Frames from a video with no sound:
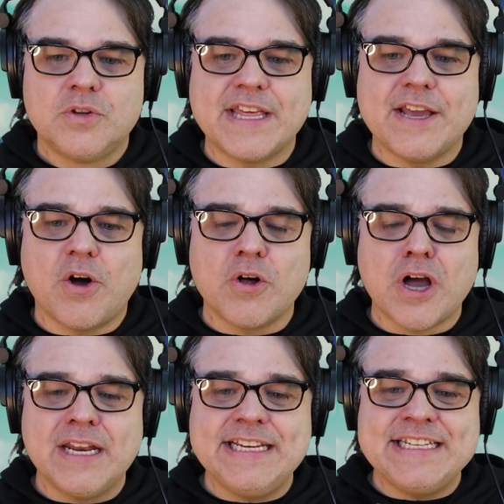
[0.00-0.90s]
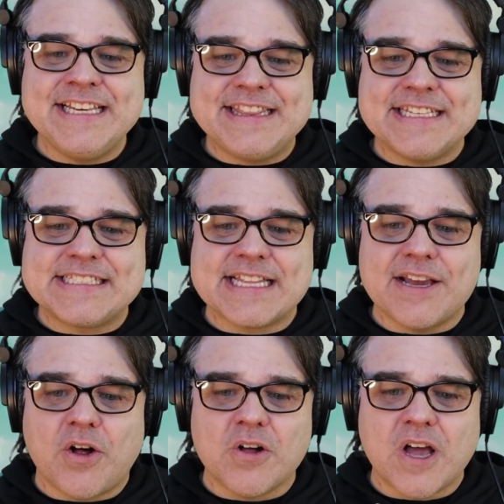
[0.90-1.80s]
They all got eaten? He thinks
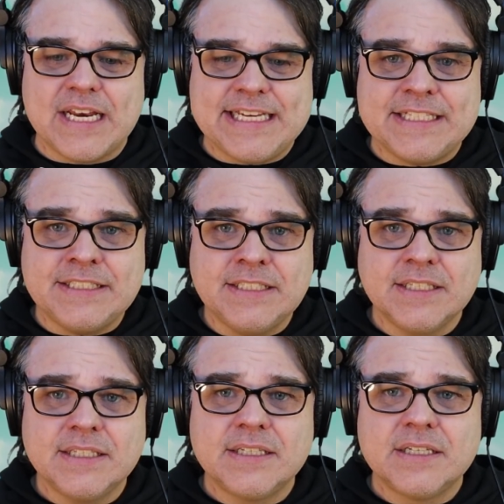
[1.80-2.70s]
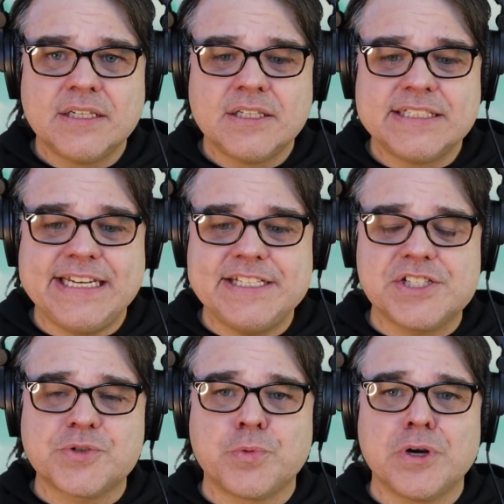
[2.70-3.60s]
they all got eaten? Did he
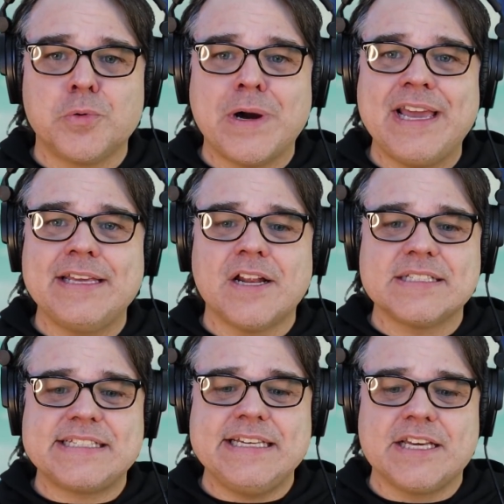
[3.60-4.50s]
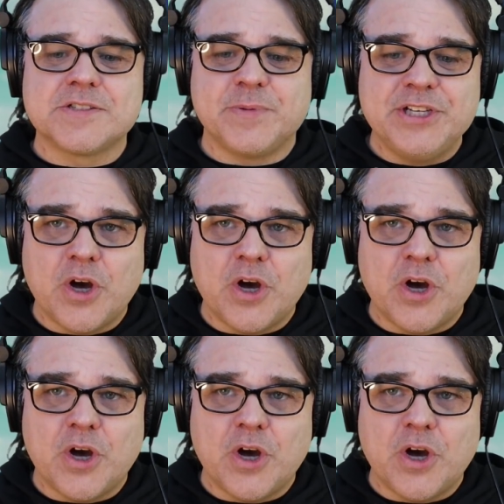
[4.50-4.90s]
just run away and not see? Because we